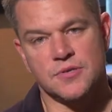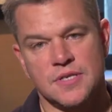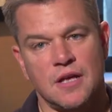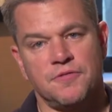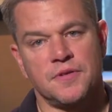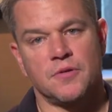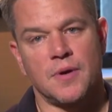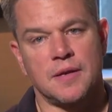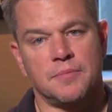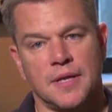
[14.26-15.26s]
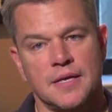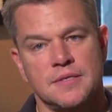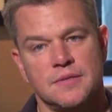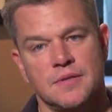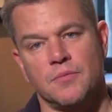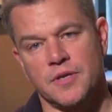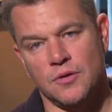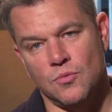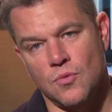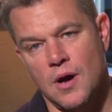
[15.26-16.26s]
yourself in the right place so that when
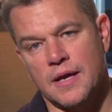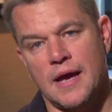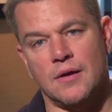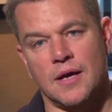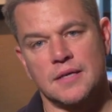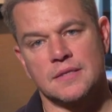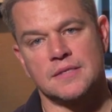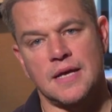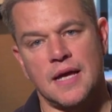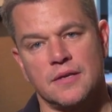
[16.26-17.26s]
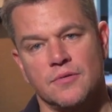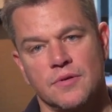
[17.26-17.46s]
you walk out onto the set, you're,